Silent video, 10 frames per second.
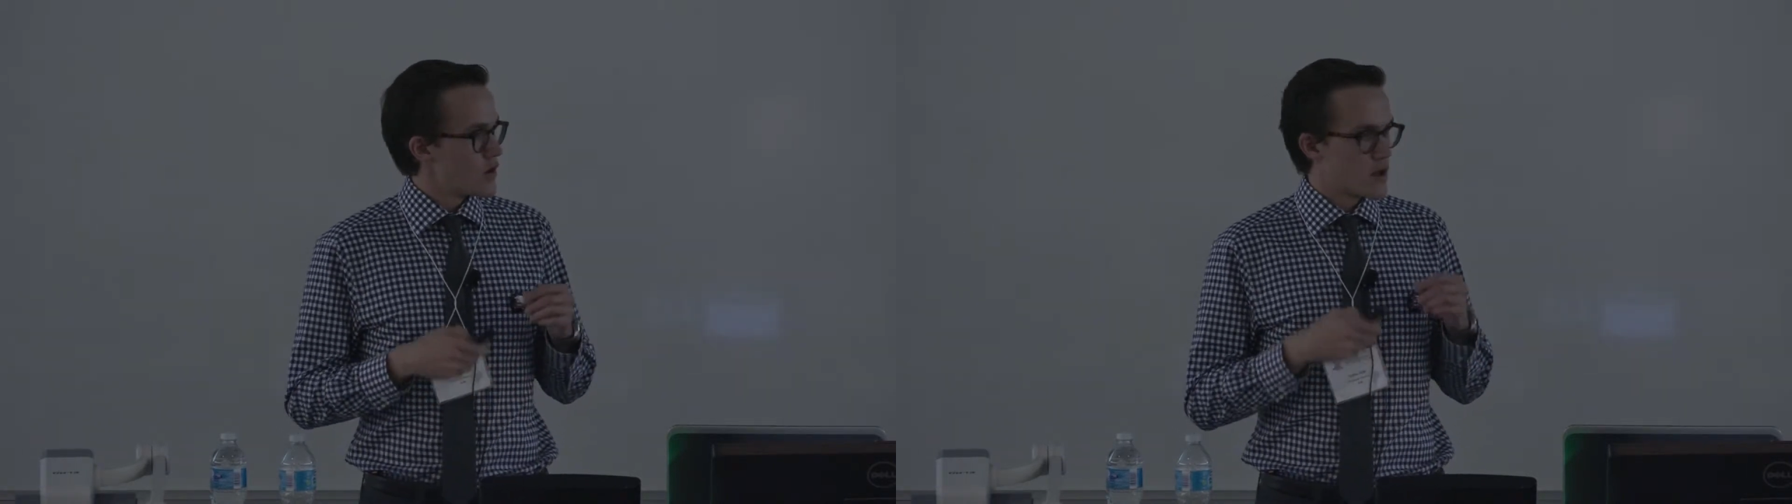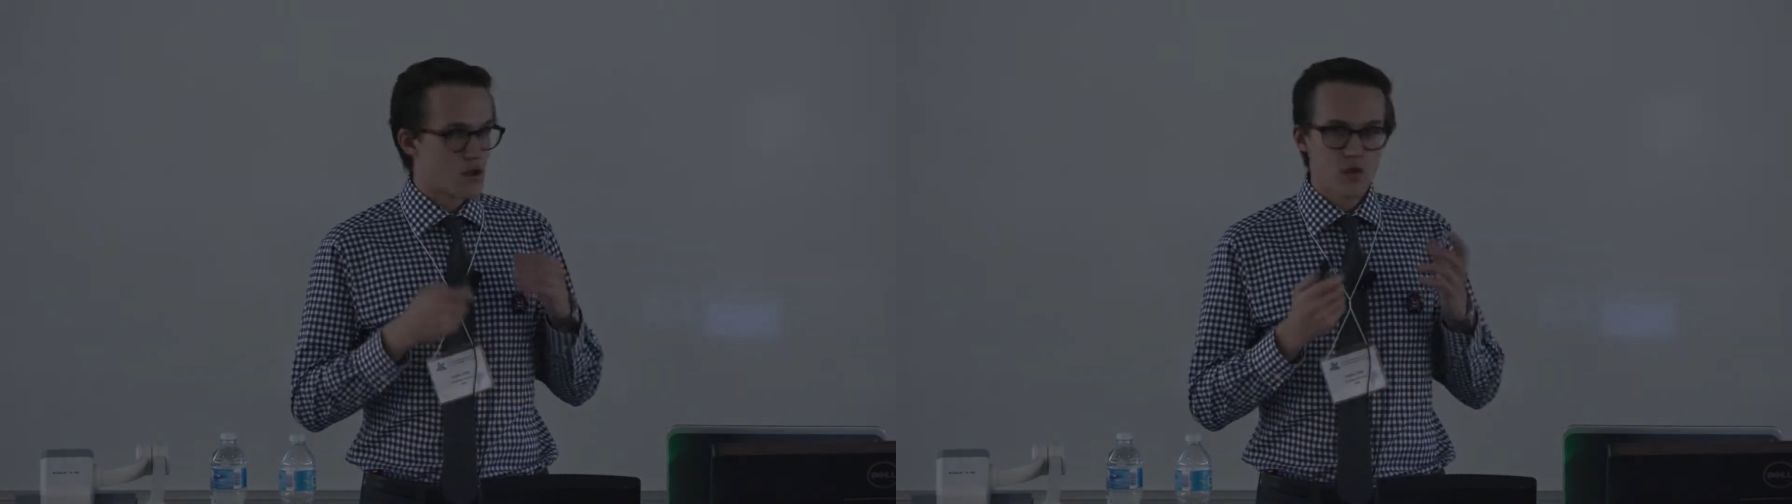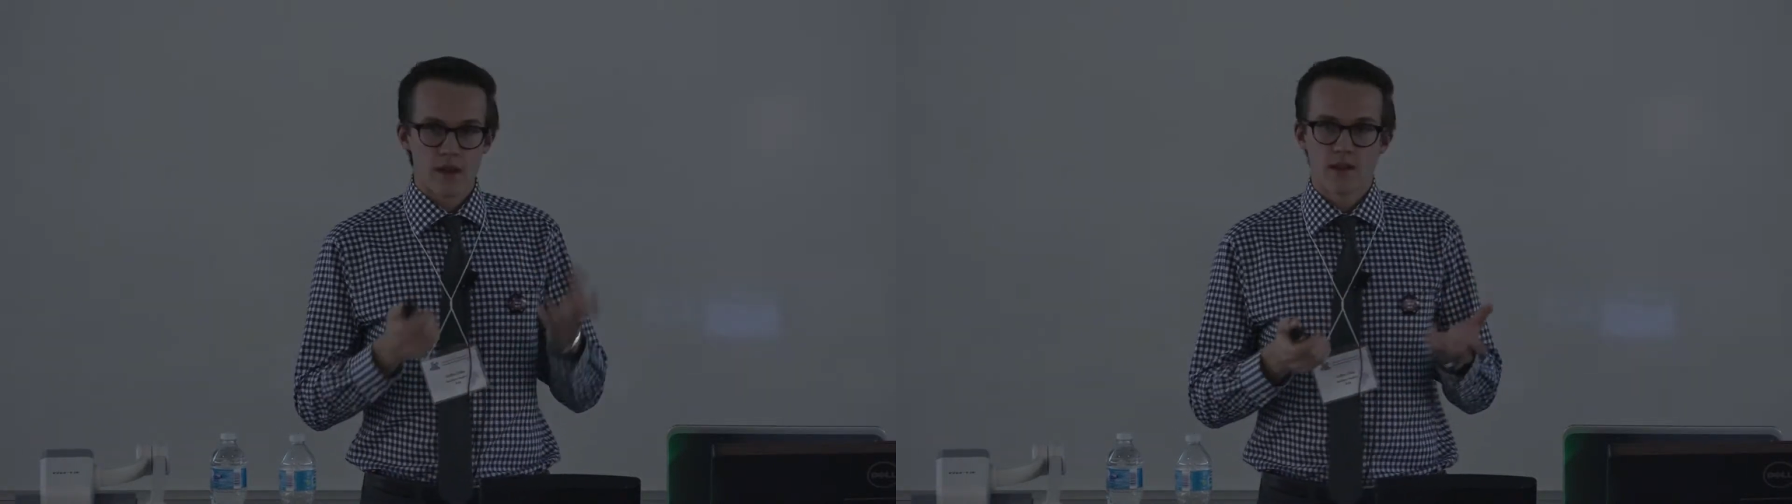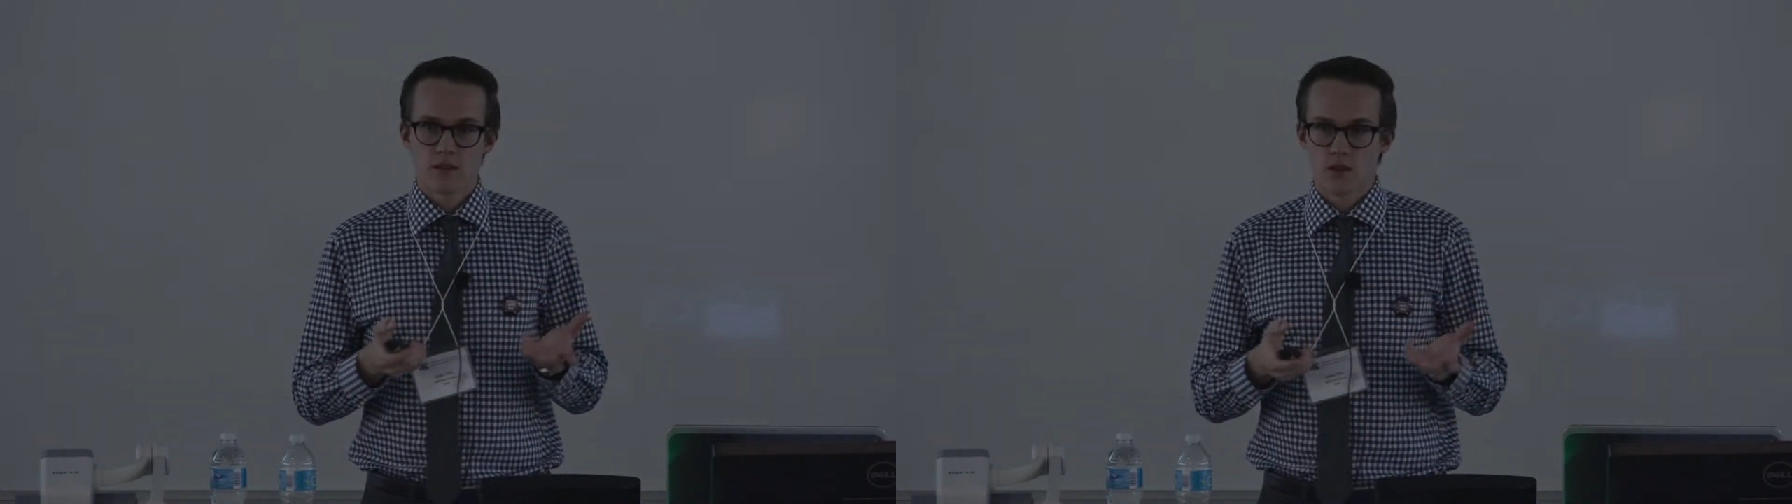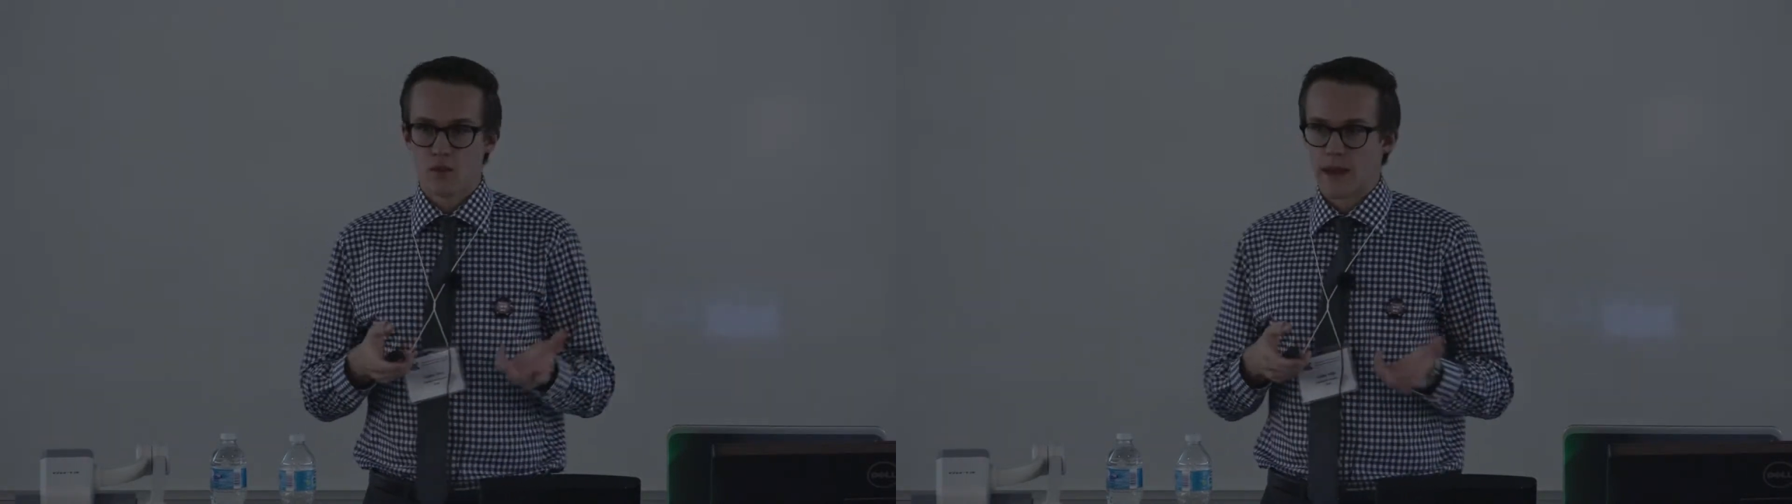To do
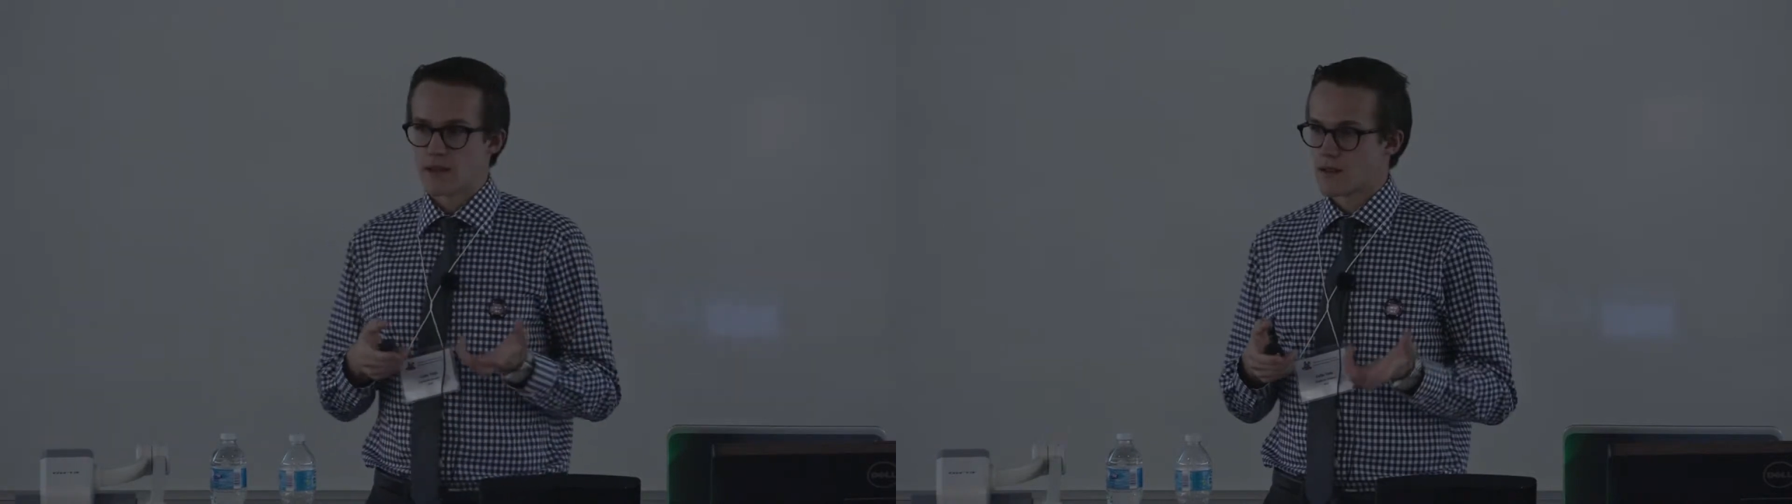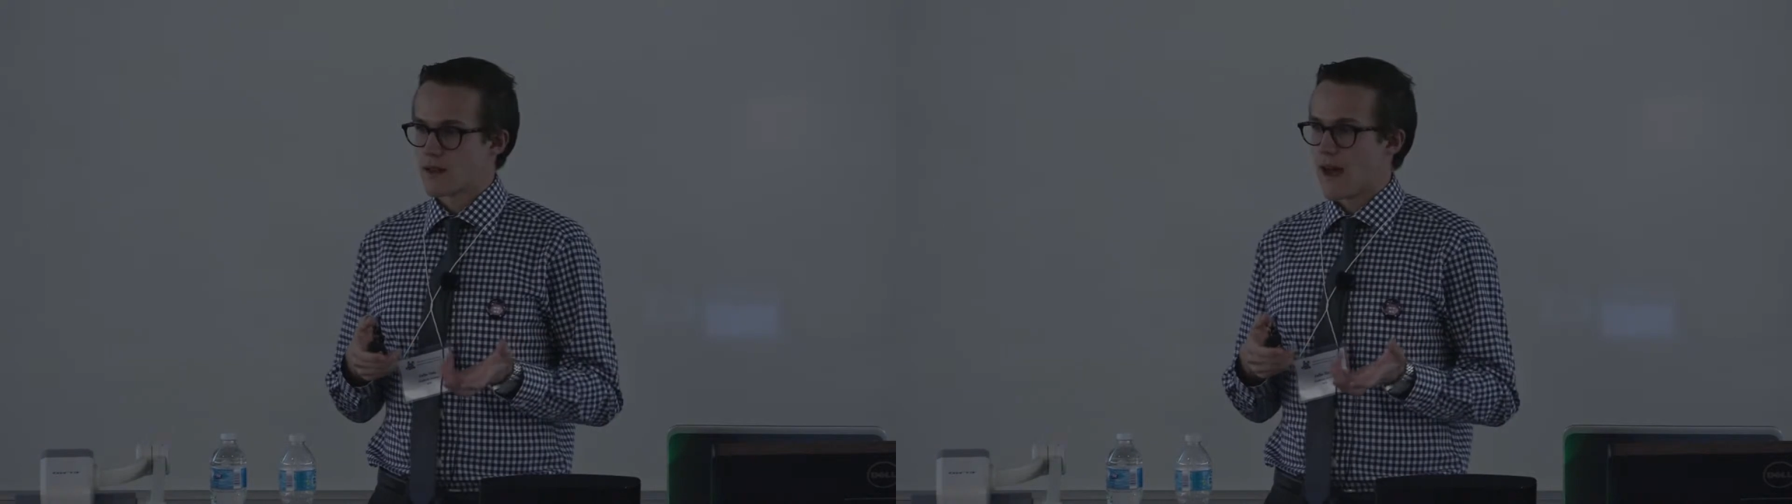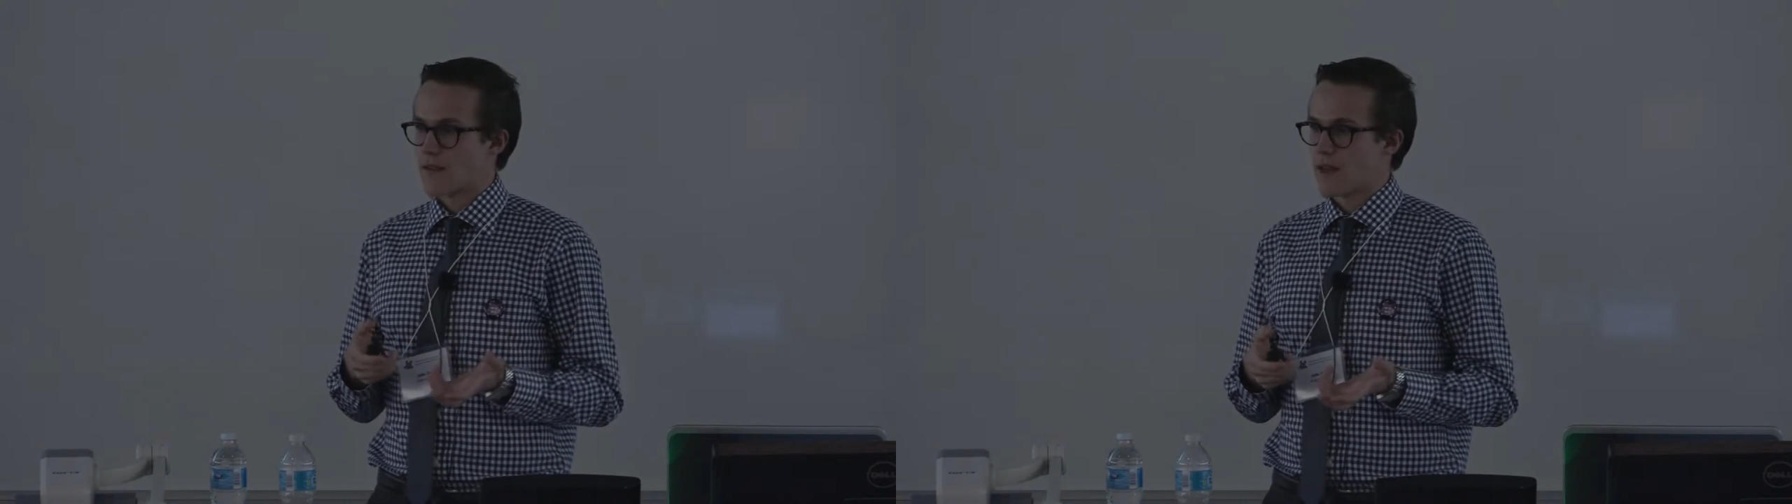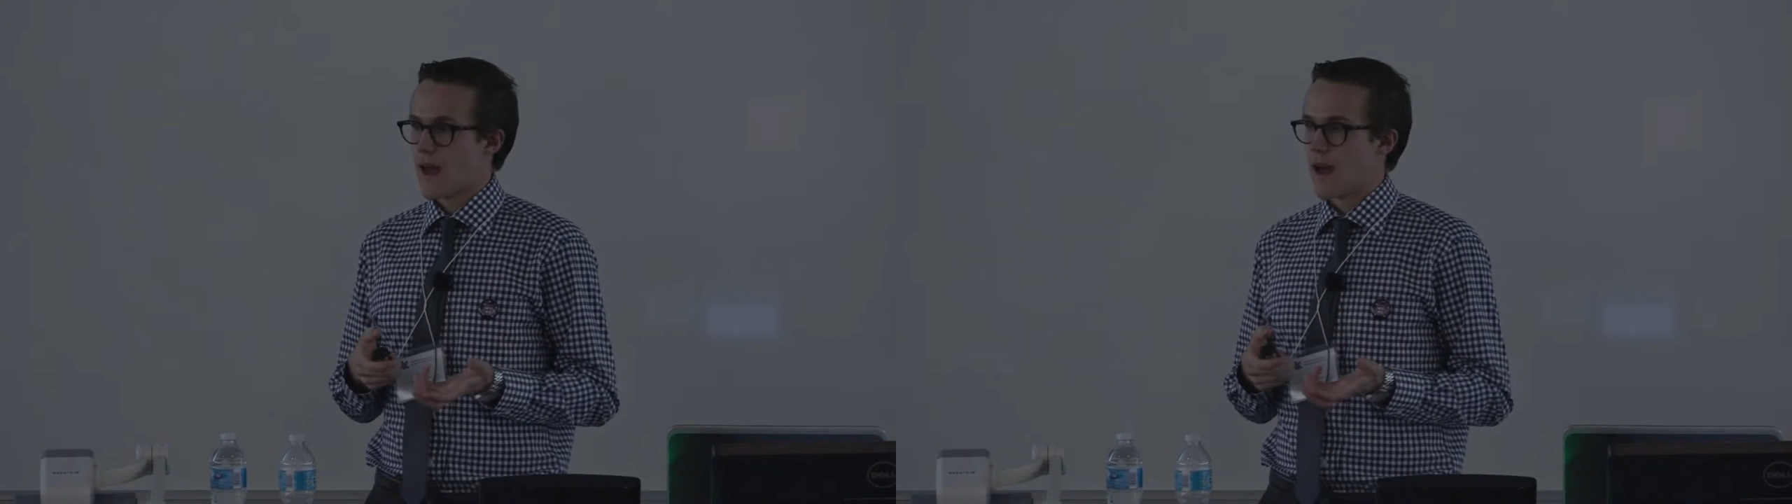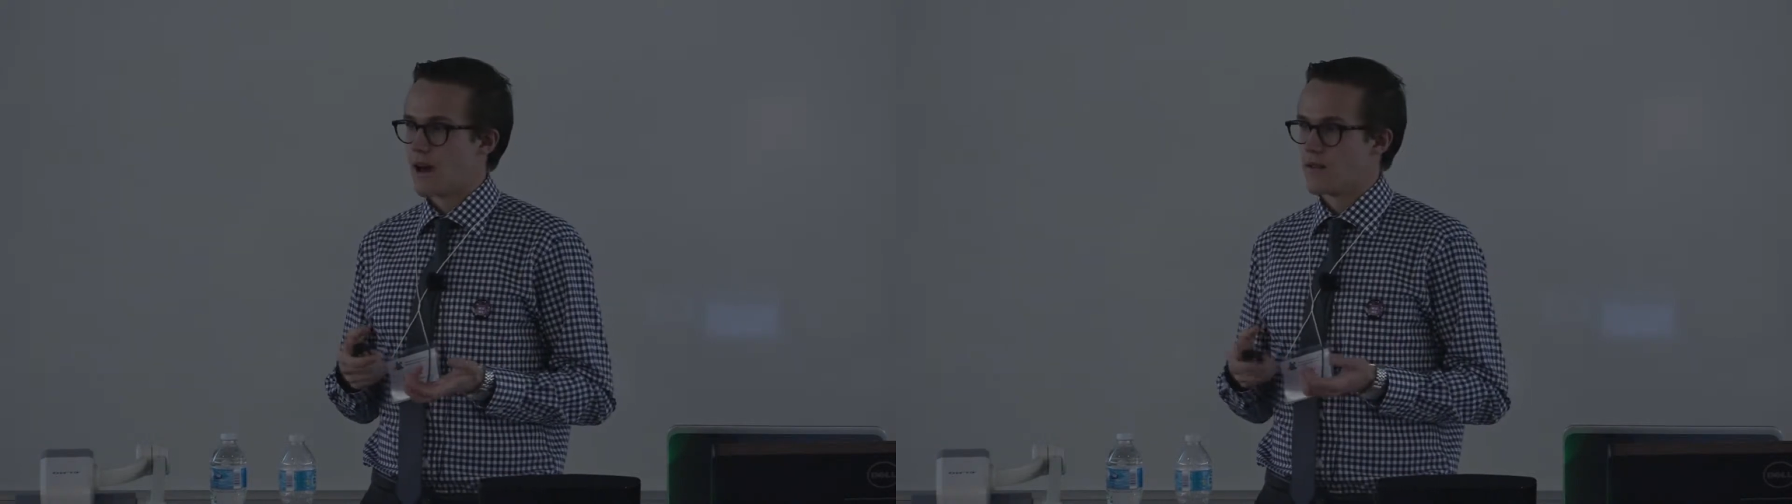this, you basically have to
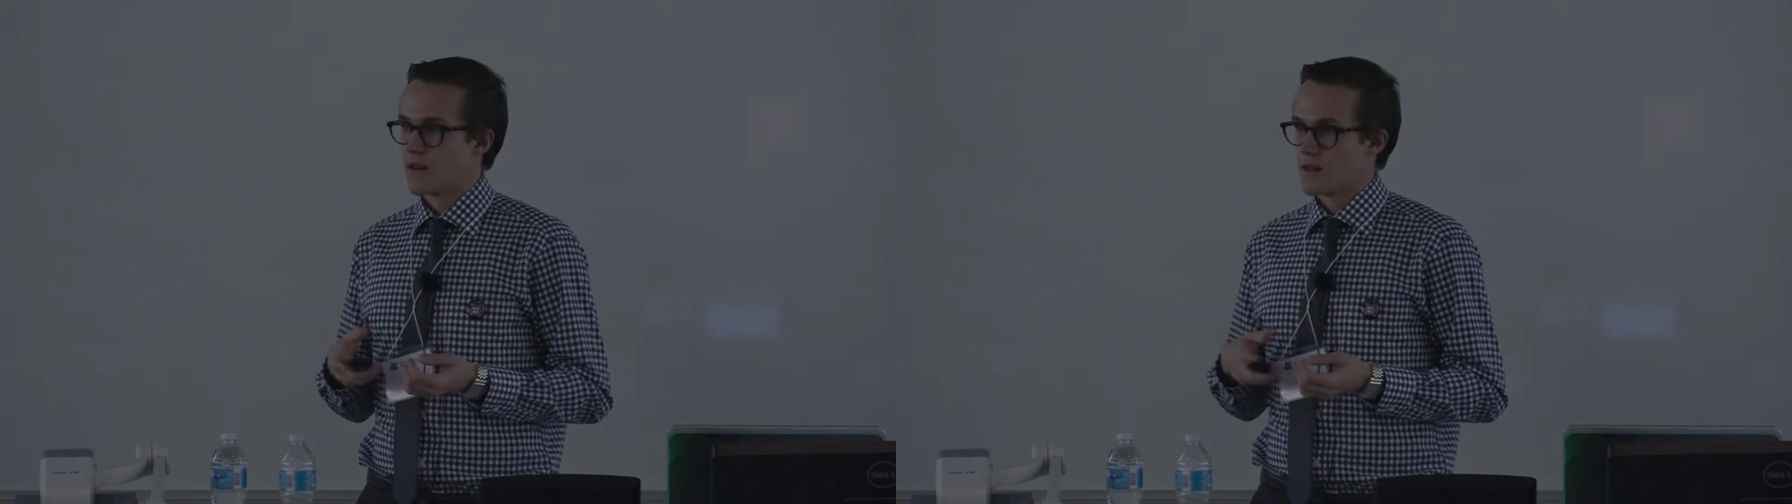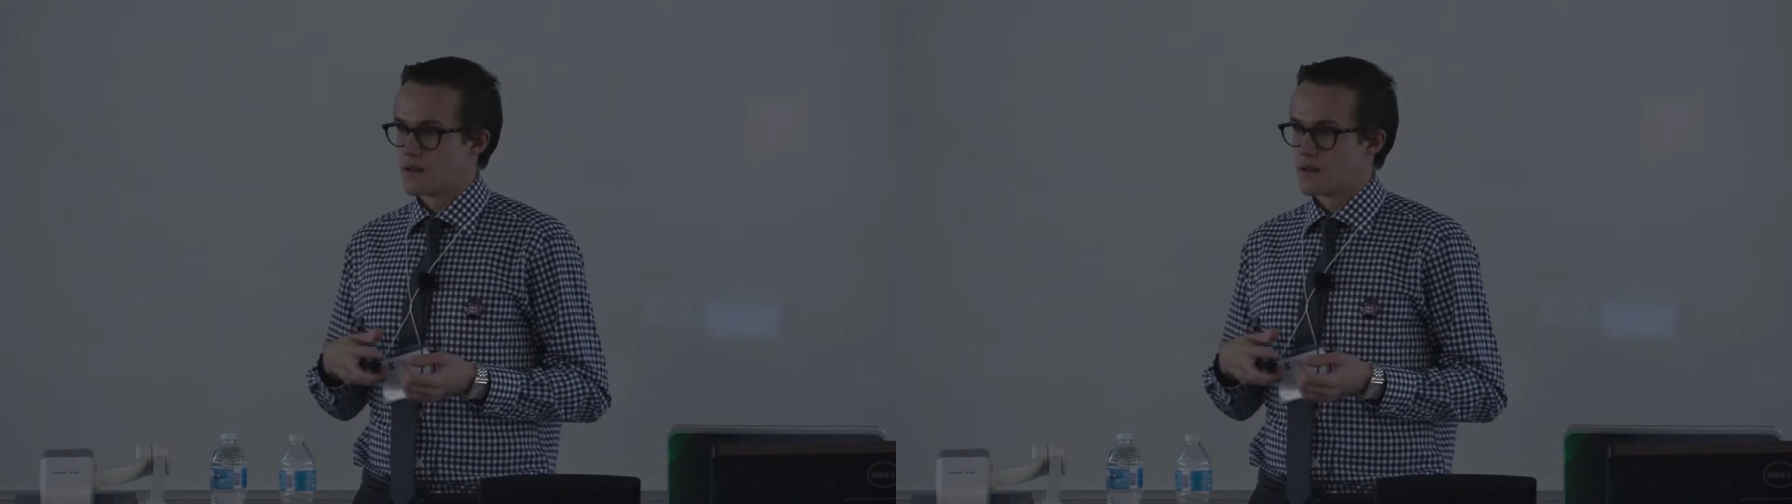have